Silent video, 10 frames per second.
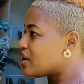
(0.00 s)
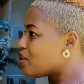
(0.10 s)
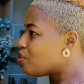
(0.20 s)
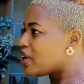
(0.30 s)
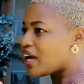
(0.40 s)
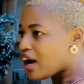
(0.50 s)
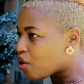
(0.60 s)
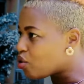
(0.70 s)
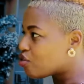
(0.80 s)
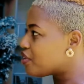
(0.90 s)
We are
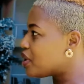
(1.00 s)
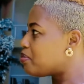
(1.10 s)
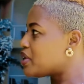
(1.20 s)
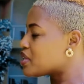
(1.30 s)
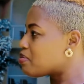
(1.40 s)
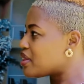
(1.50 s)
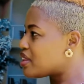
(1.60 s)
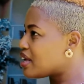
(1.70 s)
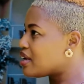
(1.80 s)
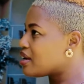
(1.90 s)
all over the place, but
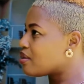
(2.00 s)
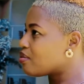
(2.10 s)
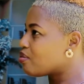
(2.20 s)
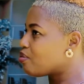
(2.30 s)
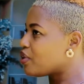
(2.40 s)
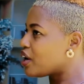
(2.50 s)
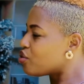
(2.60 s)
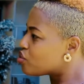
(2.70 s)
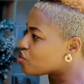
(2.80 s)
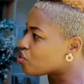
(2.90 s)
then we are
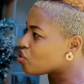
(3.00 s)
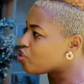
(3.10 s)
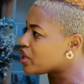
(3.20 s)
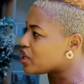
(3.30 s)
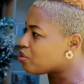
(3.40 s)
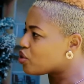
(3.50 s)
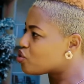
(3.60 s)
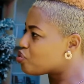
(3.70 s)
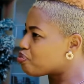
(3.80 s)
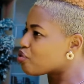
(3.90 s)
not growing, we are
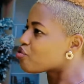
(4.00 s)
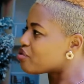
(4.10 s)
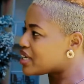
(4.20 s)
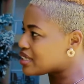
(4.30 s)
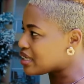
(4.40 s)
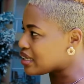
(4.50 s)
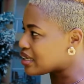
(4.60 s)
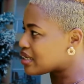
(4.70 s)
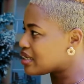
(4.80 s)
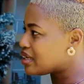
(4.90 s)
not
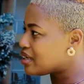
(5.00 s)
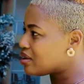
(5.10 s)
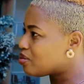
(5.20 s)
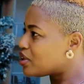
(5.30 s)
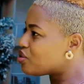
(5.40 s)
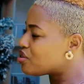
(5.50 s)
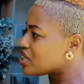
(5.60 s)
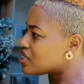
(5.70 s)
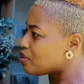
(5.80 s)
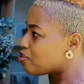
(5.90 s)
progressing. What do you think
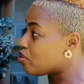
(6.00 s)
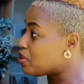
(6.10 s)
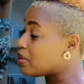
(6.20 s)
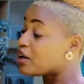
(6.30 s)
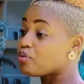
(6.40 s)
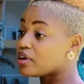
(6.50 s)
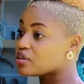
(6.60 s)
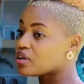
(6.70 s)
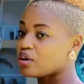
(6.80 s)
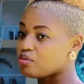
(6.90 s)
is the problem, and
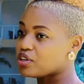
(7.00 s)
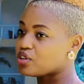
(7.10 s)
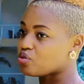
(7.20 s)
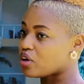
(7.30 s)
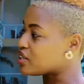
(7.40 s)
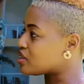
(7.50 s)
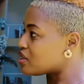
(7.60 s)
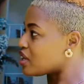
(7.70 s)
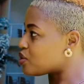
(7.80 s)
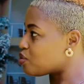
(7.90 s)
what can we do
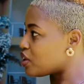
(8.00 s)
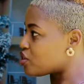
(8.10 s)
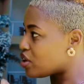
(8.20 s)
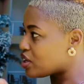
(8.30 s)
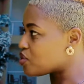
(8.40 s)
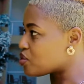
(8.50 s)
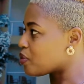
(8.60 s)
as we are trying to?